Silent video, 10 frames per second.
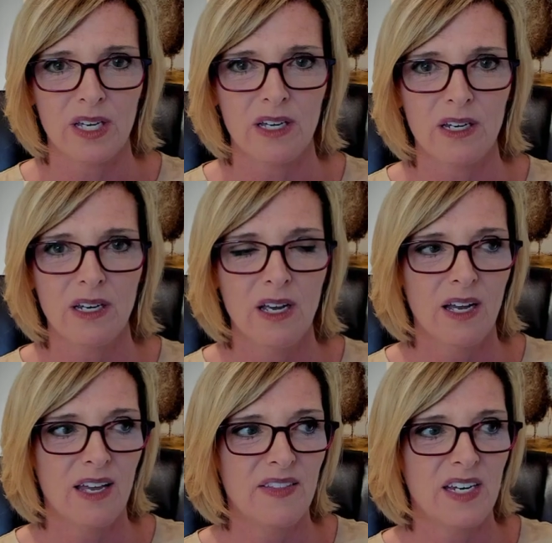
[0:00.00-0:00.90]
it,
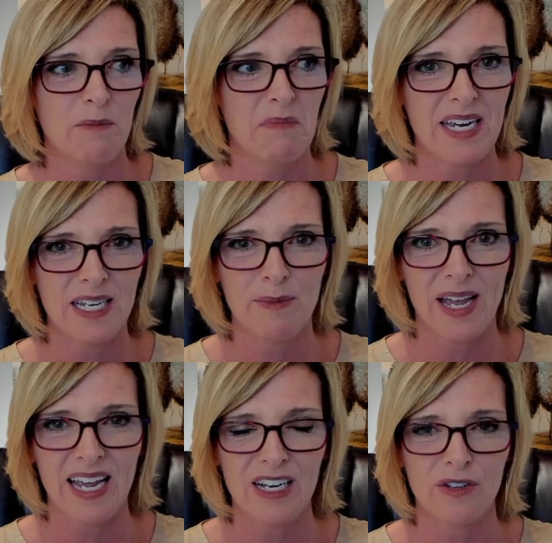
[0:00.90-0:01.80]
and then it made him
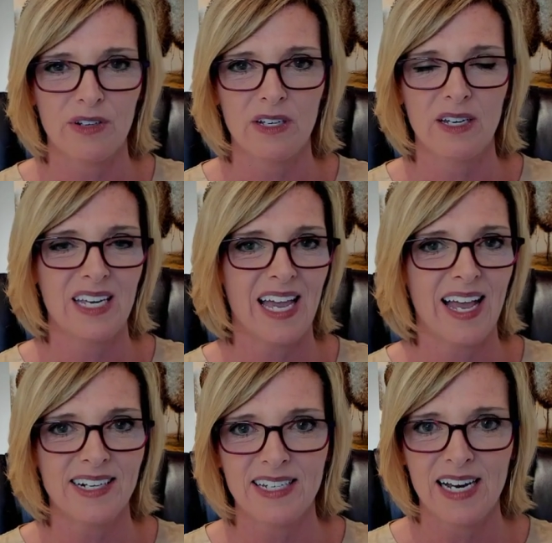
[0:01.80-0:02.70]
angry and he
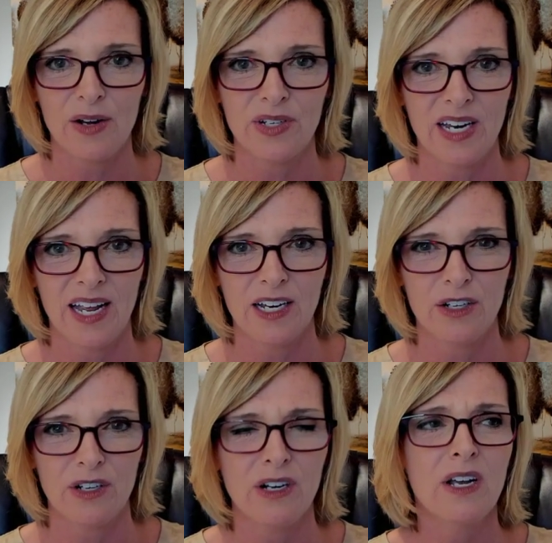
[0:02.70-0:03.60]
acted out in
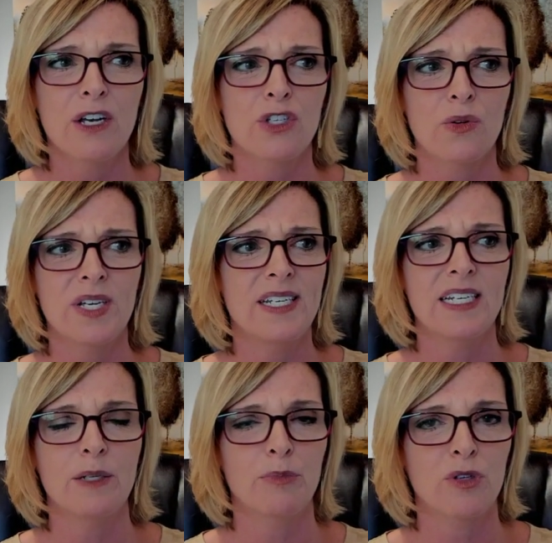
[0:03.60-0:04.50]
anger. So he
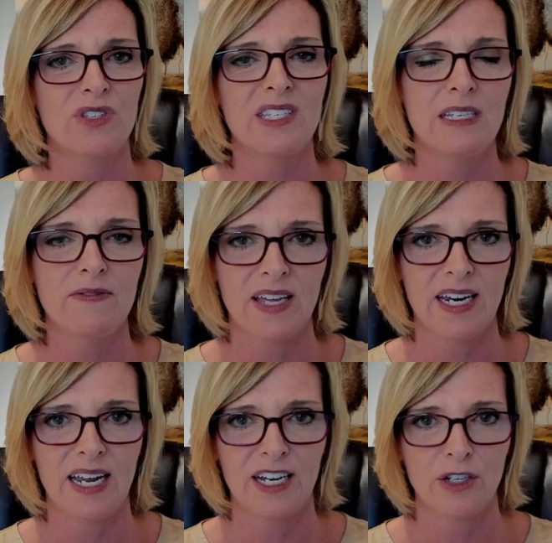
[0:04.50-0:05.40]
didn't perceive that
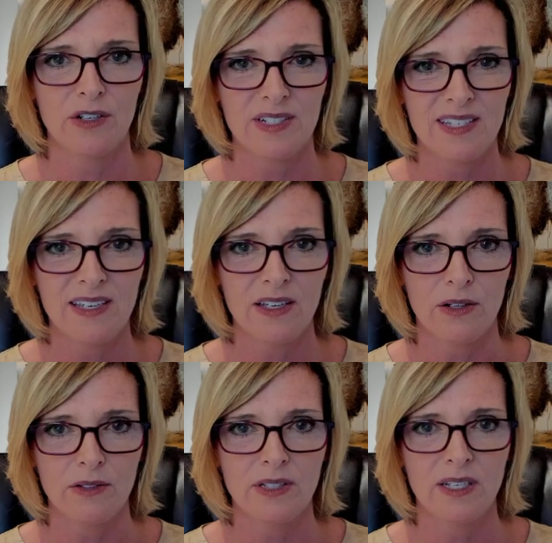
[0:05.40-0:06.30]
anger as
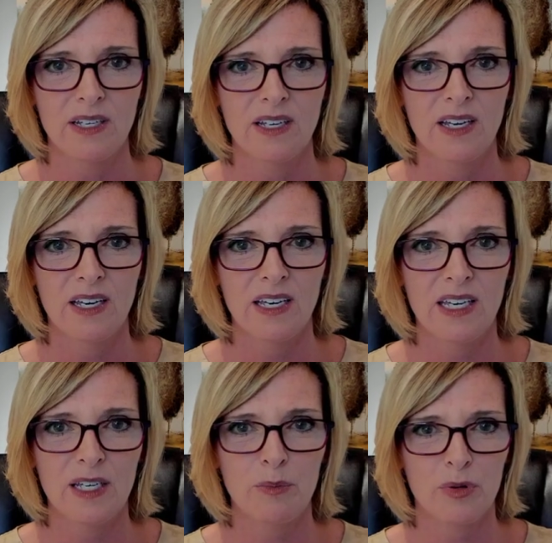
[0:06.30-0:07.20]
guilt.
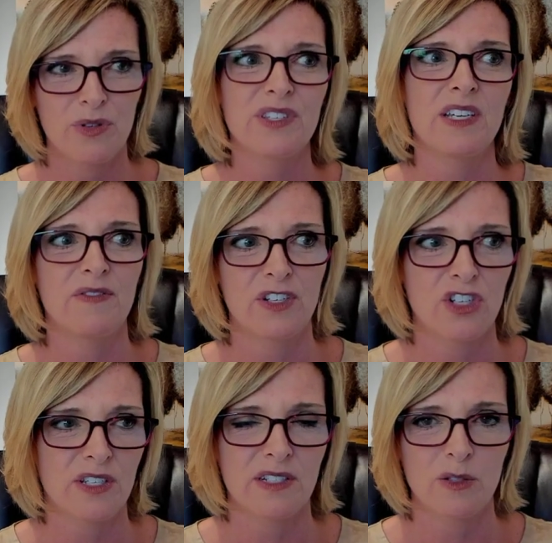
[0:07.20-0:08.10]
He perceived it
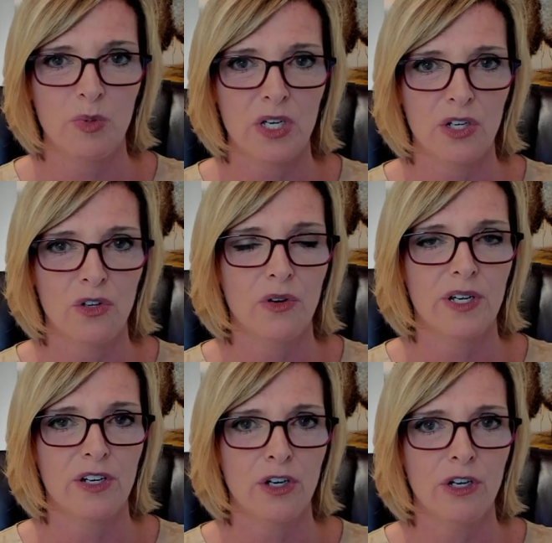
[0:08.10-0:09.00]
just as being annoyed
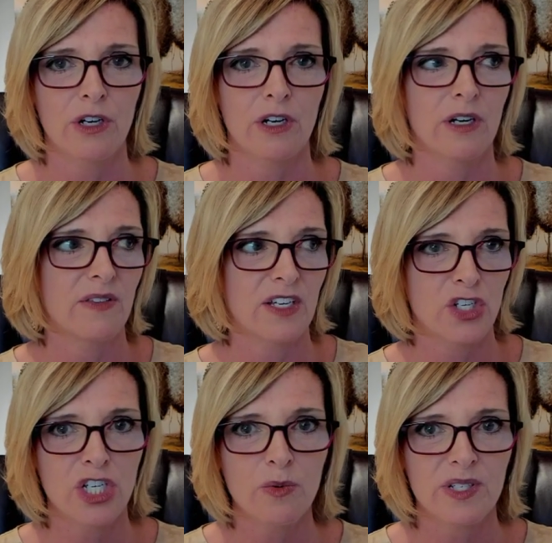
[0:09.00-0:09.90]
at her and that
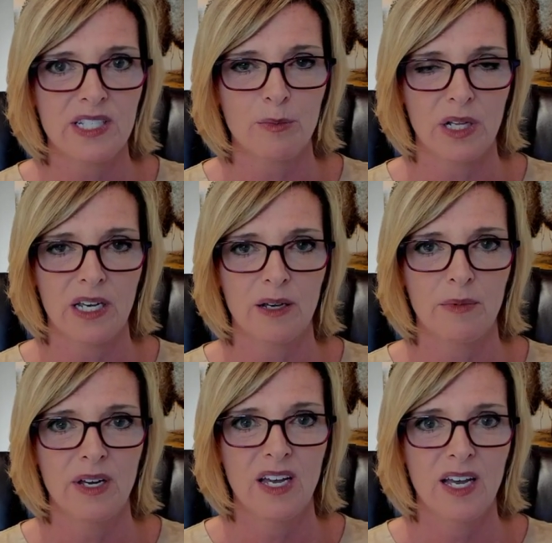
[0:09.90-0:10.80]
she was to blame
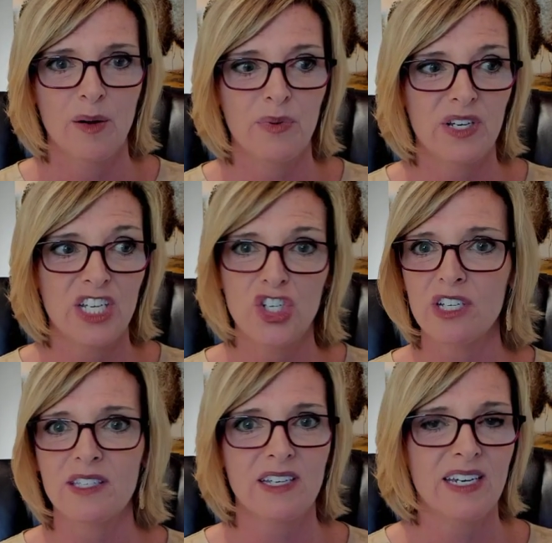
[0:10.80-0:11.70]
but he
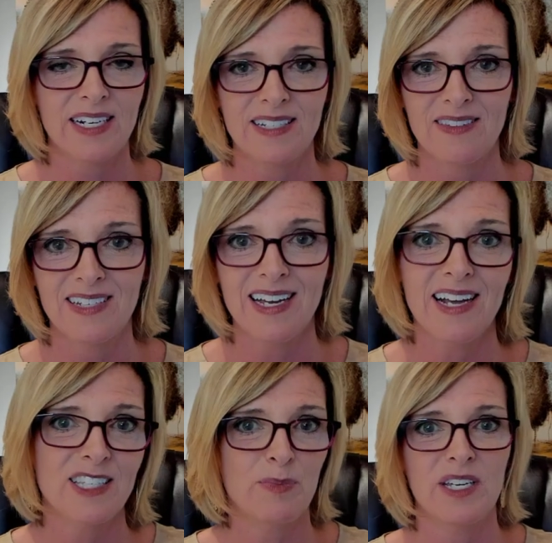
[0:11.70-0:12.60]
just connected the
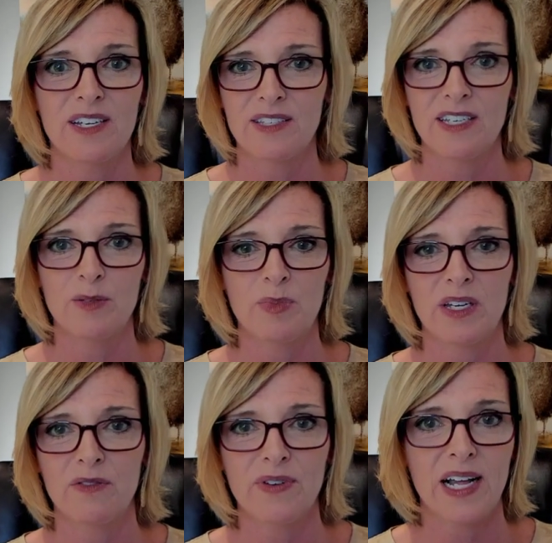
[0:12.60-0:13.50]
dots because he's
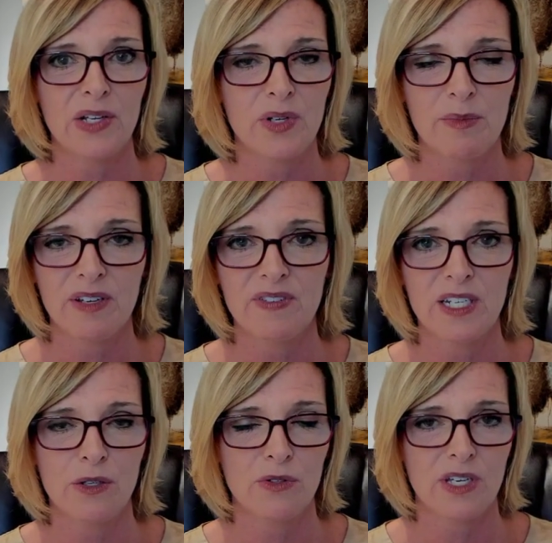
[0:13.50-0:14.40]
been following my
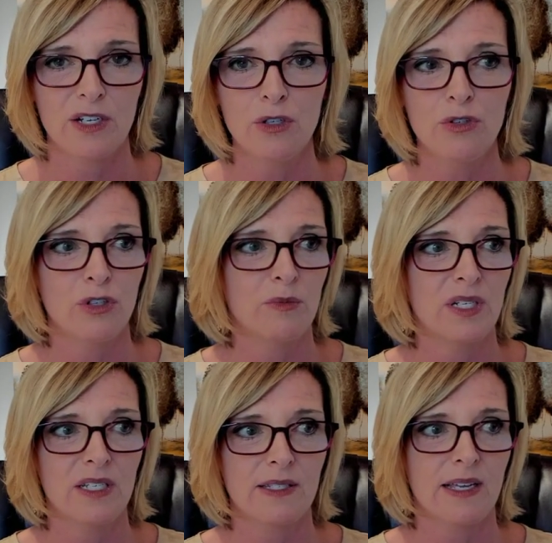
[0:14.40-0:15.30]
videos on YouTube and
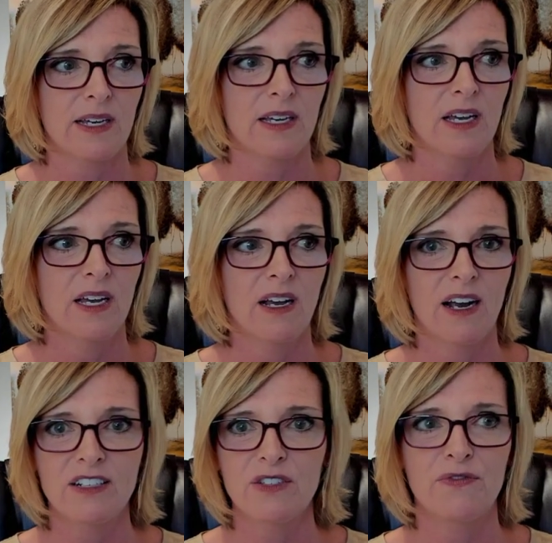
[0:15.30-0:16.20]
he's like,
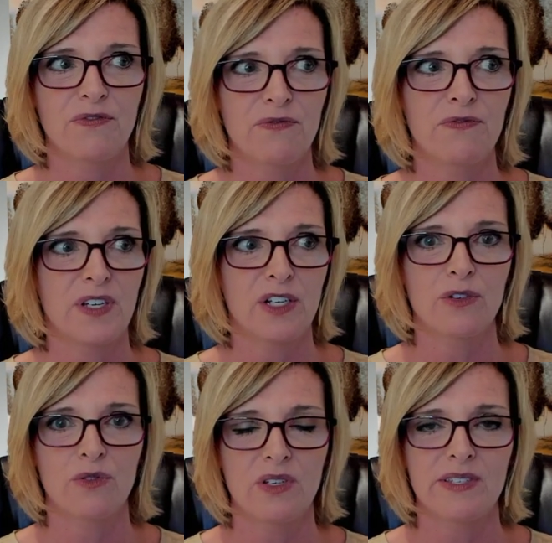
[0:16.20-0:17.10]
I just
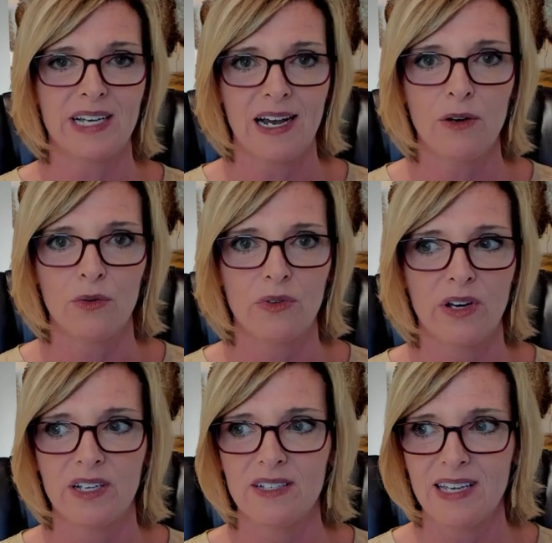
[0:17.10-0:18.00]
figured this out.
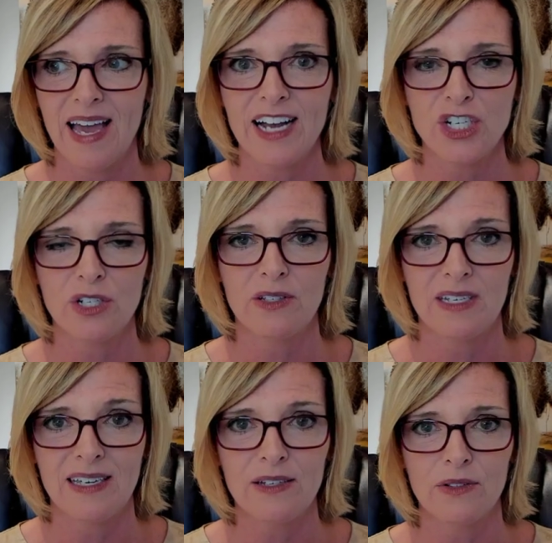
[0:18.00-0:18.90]
Like it's actually
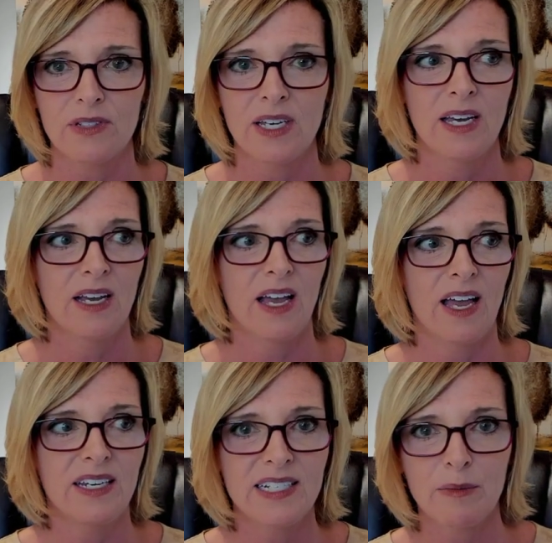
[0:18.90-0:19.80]
guilt.
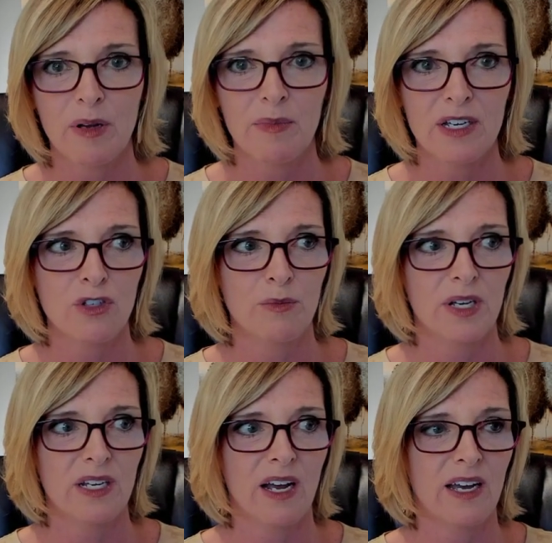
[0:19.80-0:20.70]
Anytime I
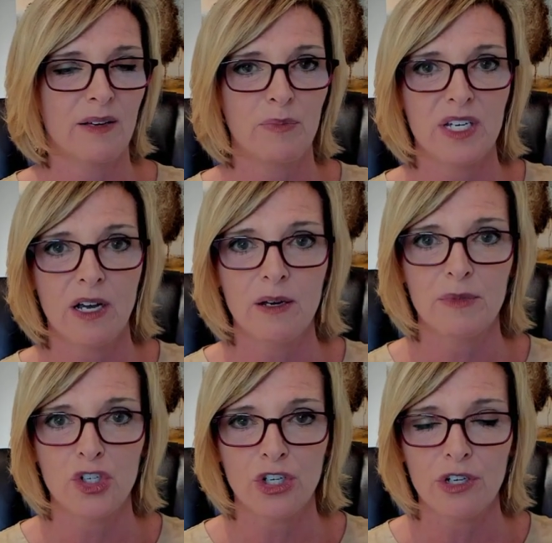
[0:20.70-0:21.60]
masturbate, I become
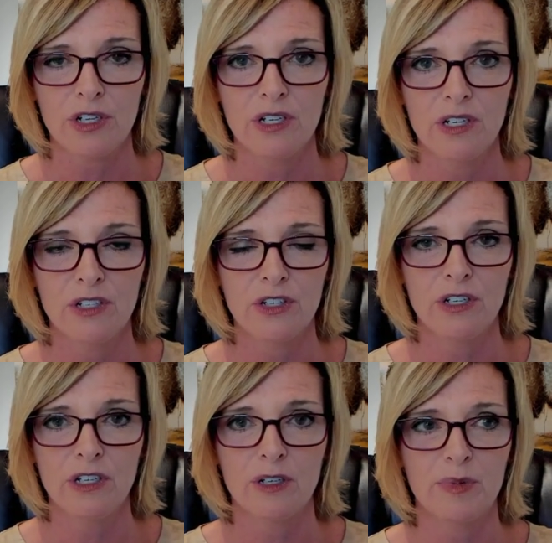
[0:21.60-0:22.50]
a jerk to
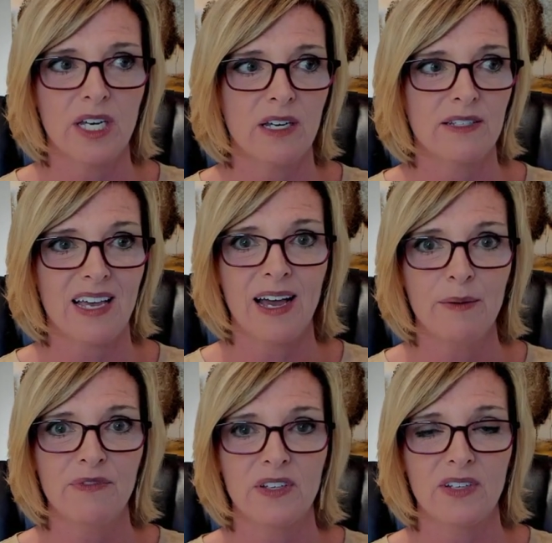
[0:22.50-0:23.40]
her because
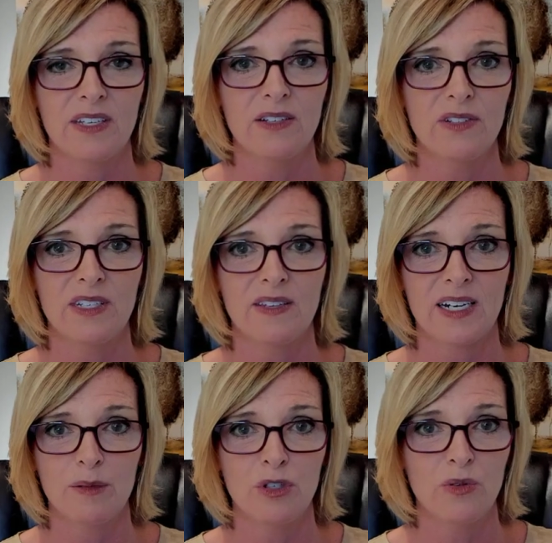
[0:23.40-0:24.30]
I'm feeling guilty that
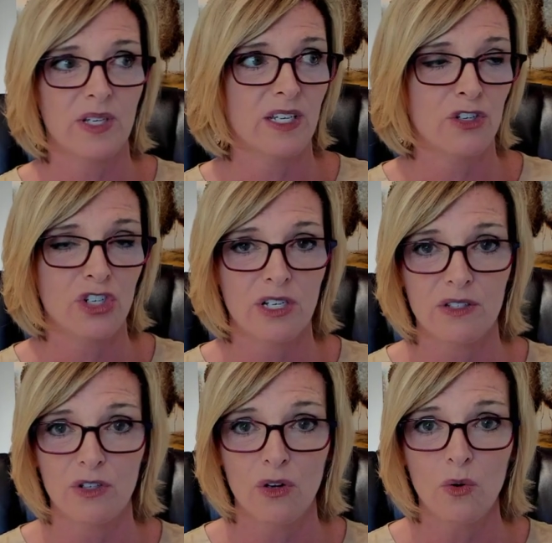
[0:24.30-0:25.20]
I'm doing it and she
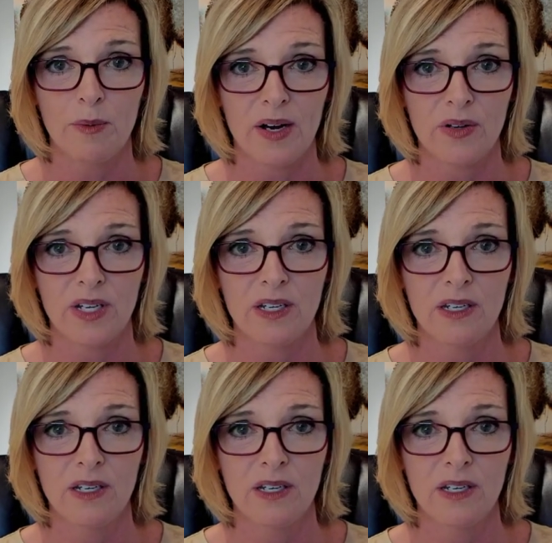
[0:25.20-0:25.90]
doesn't know about it.